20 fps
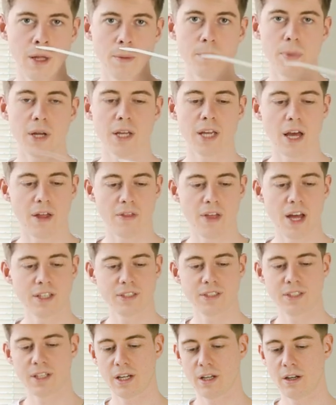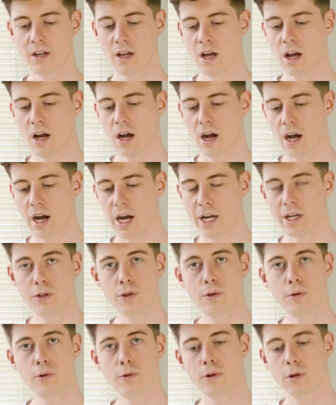But yeah, that said, I
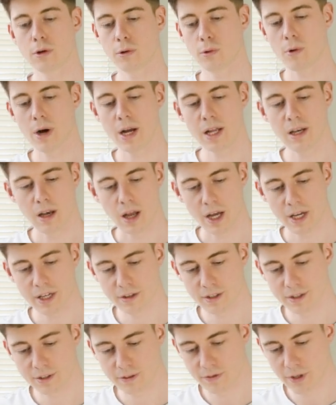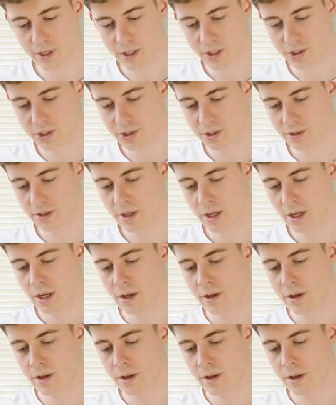do quite like this version.